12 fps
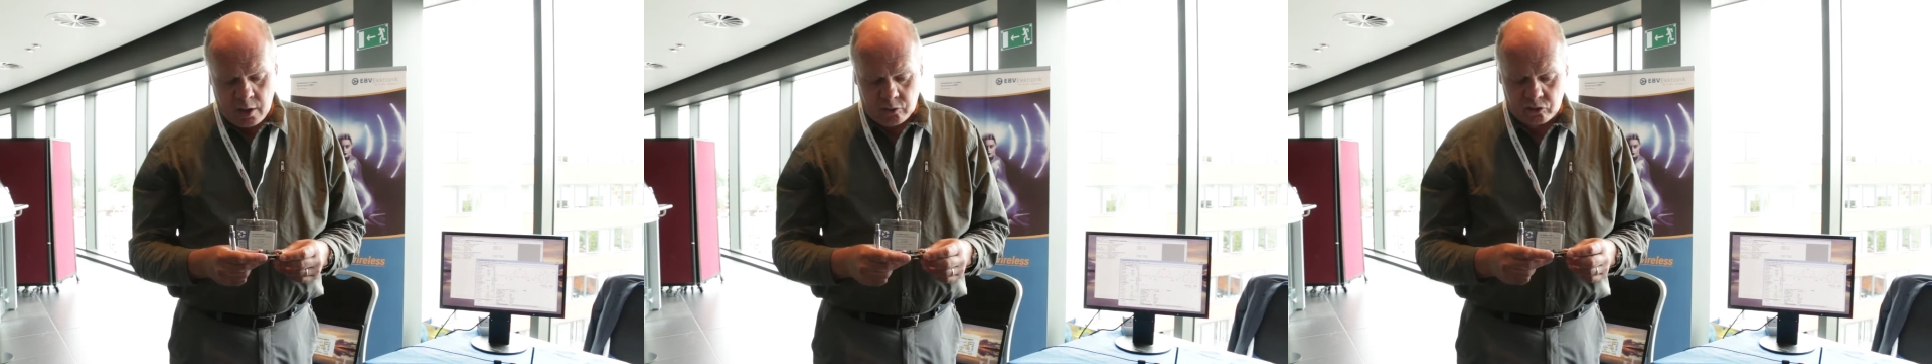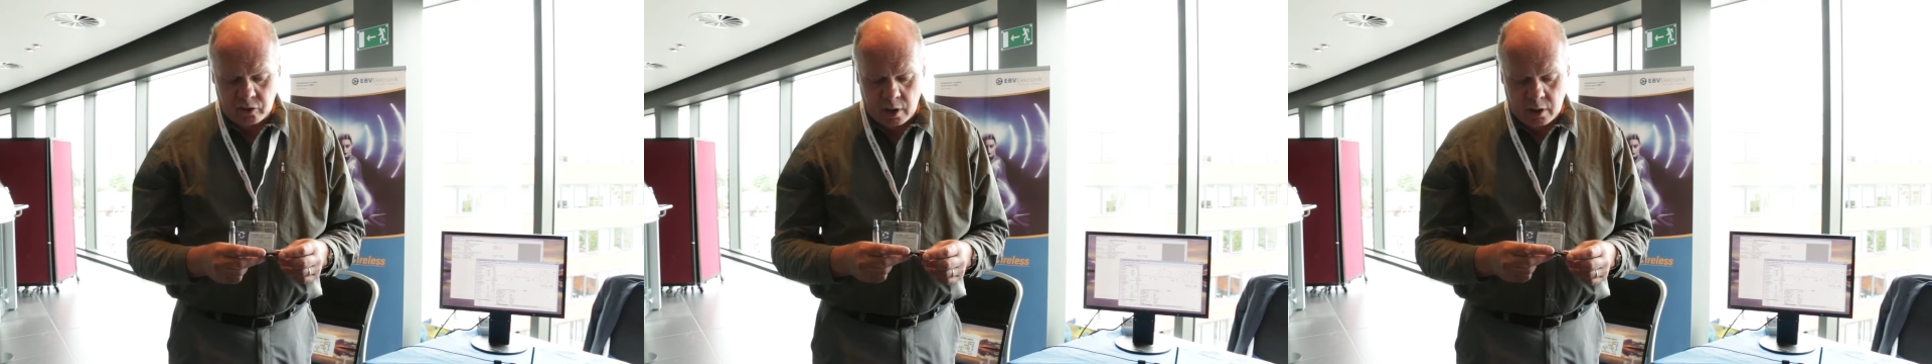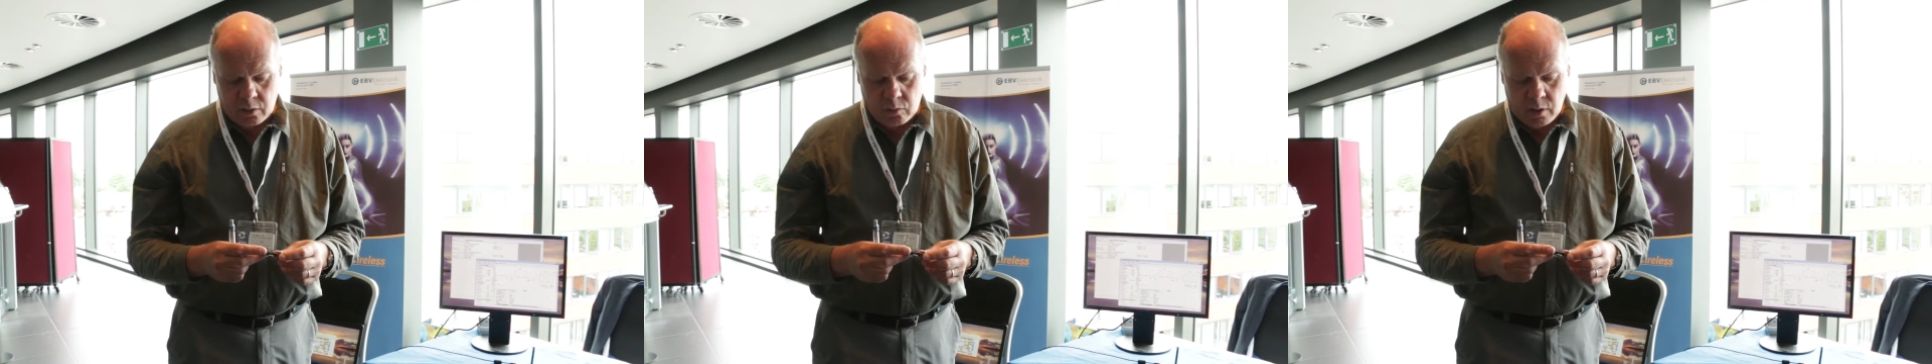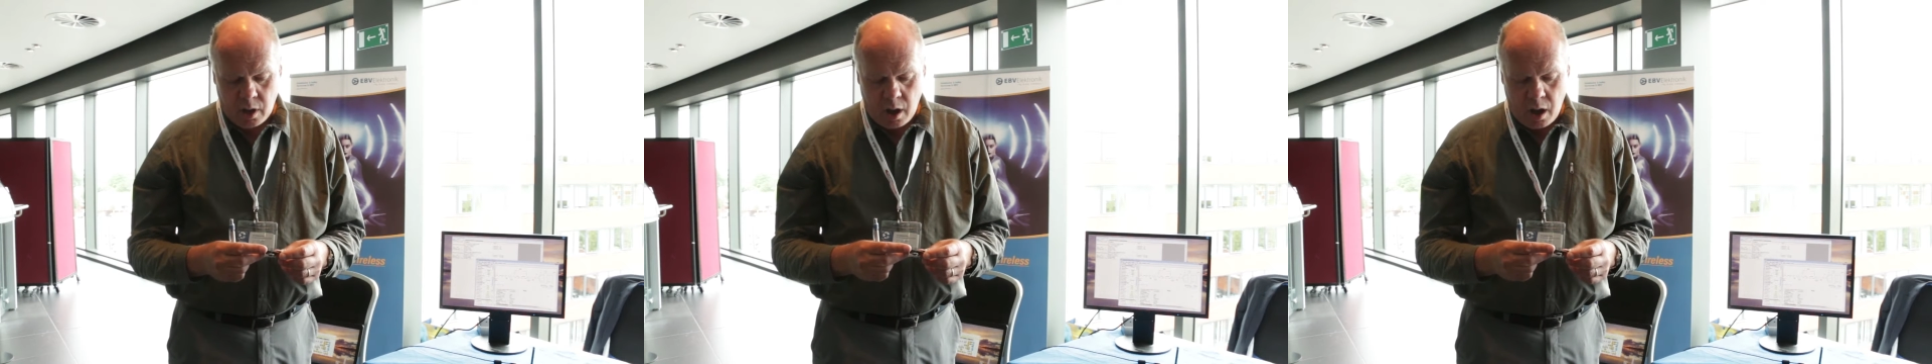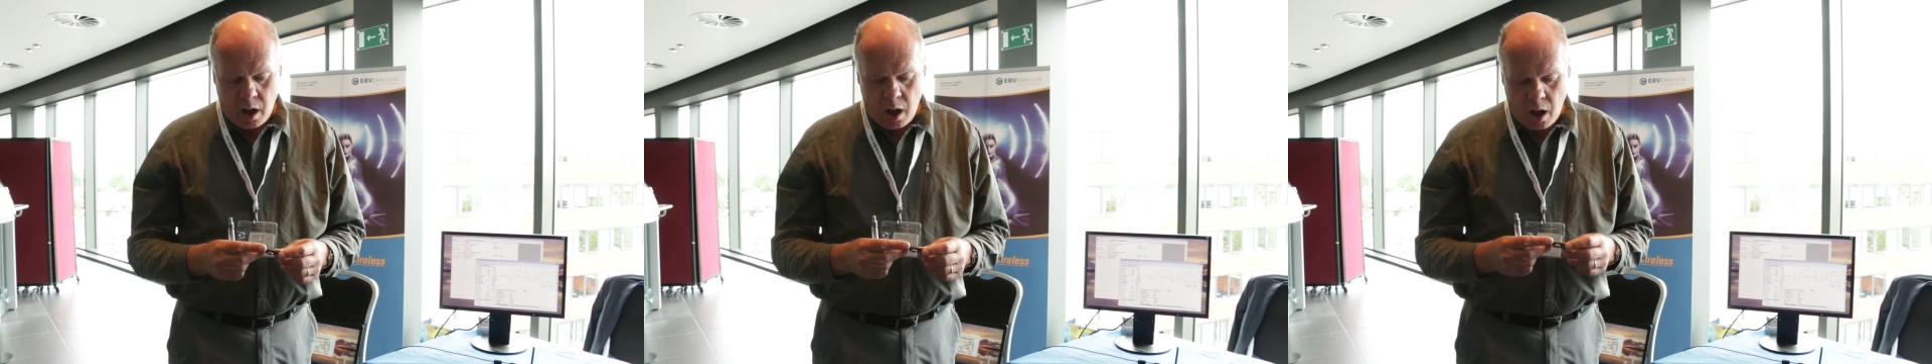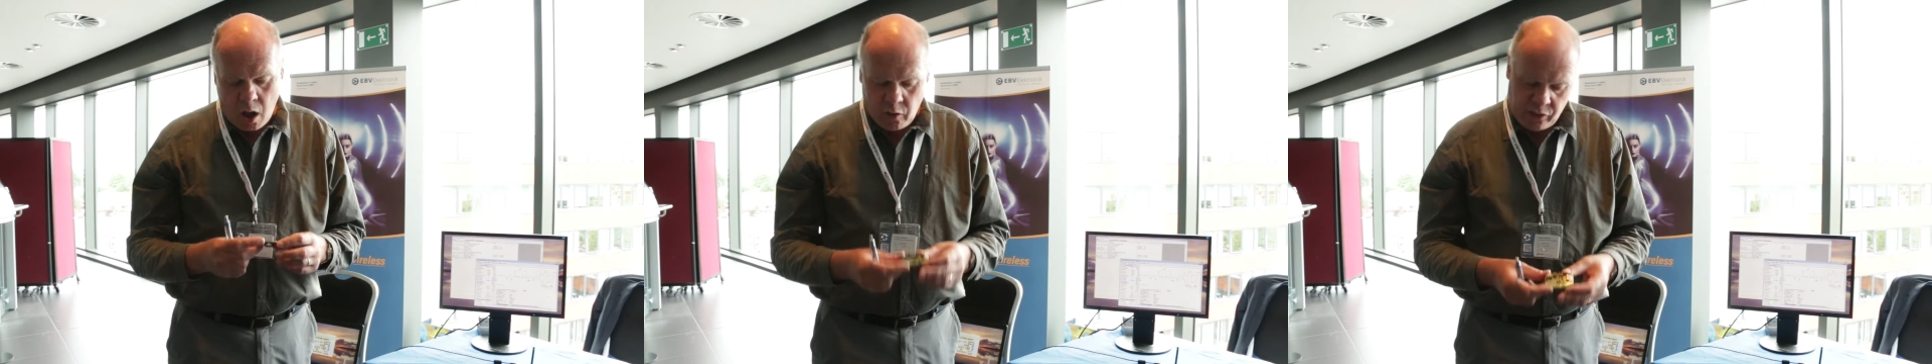So
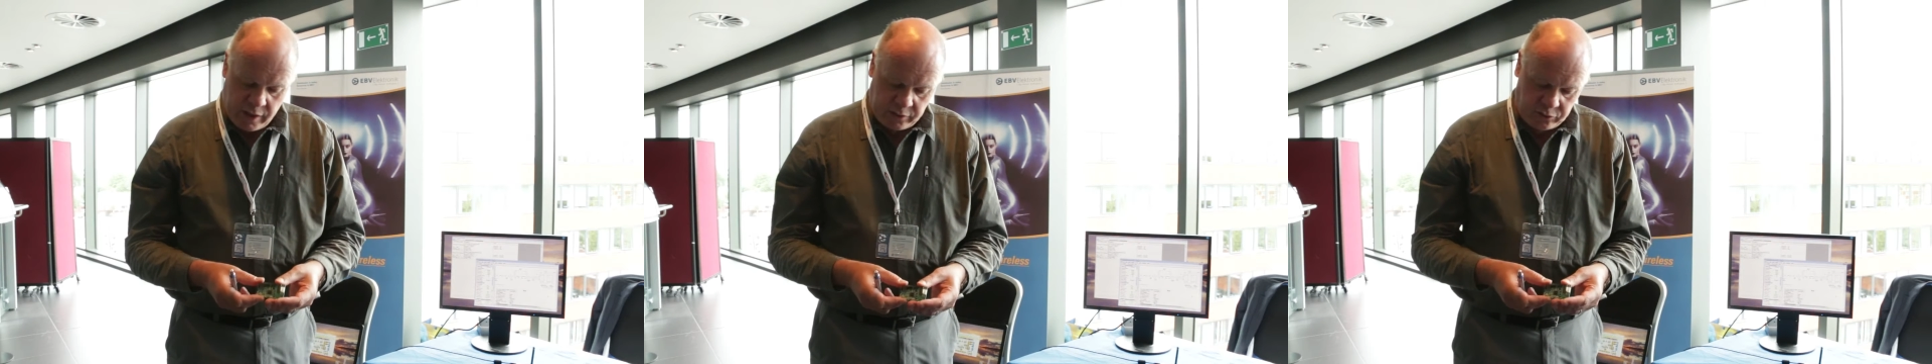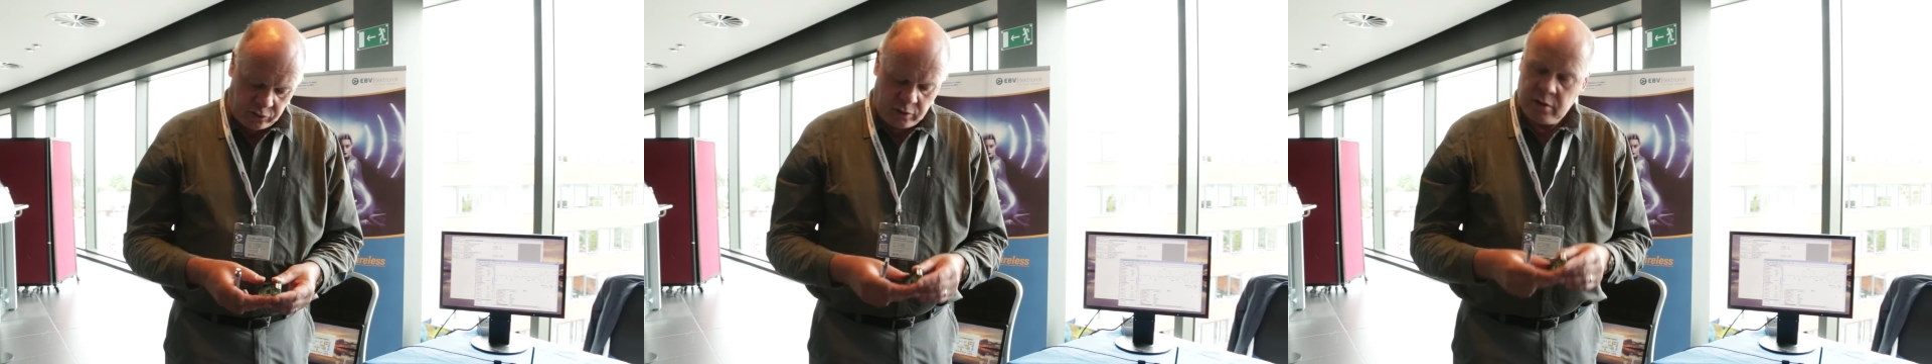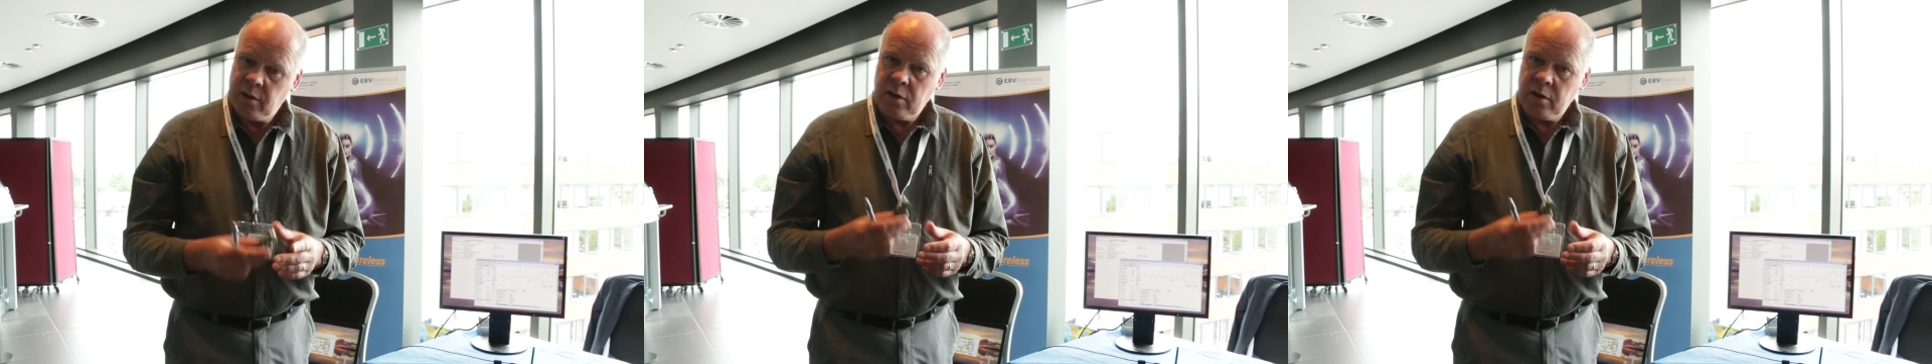on this